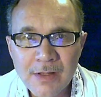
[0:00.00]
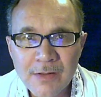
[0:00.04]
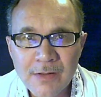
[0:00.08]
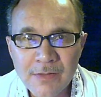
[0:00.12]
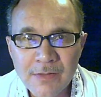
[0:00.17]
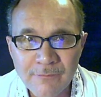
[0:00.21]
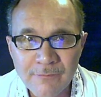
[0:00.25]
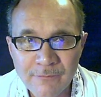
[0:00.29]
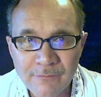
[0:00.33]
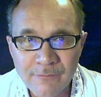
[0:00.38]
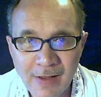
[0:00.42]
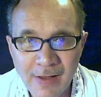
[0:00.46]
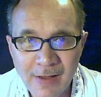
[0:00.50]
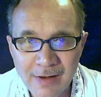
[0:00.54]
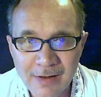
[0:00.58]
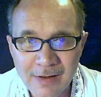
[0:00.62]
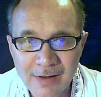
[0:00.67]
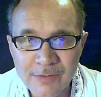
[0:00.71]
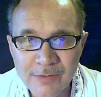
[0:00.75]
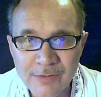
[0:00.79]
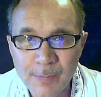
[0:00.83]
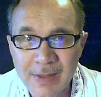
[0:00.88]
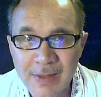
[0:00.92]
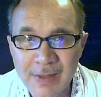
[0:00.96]
The
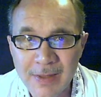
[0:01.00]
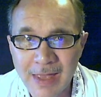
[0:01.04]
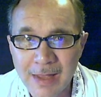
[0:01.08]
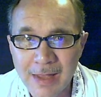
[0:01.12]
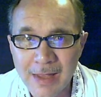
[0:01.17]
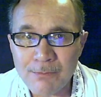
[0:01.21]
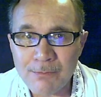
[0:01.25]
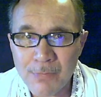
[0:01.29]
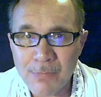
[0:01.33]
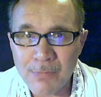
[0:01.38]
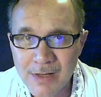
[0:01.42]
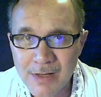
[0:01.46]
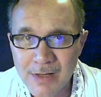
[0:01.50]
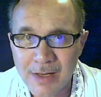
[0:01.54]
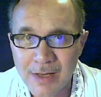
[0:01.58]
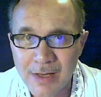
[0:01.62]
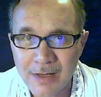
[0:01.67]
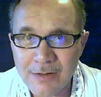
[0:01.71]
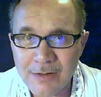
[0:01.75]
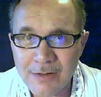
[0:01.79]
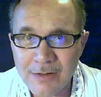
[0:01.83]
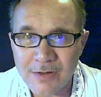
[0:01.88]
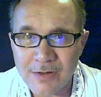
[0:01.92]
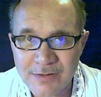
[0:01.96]
violence began
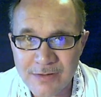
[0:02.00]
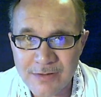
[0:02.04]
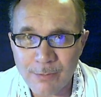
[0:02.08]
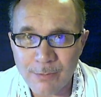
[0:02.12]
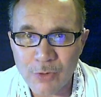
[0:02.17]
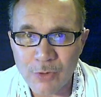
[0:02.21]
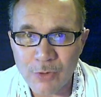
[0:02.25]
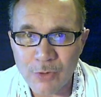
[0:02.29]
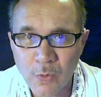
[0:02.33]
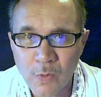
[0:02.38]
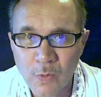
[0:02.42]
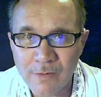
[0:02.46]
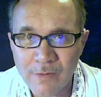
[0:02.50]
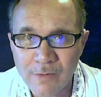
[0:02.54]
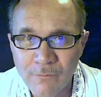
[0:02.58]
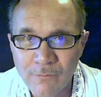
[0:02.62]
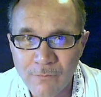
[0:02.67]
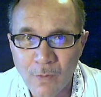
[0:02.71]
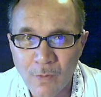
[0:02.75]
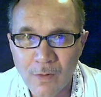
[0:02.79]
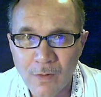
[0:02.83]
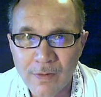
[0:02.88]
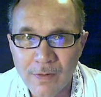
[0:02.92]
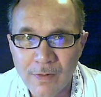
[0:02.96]
Monday, December
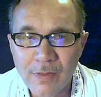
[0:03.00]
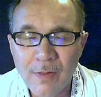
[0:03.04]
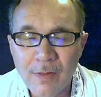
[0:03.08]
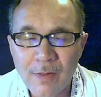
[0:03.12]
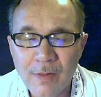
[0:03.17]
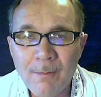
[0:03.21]
24th,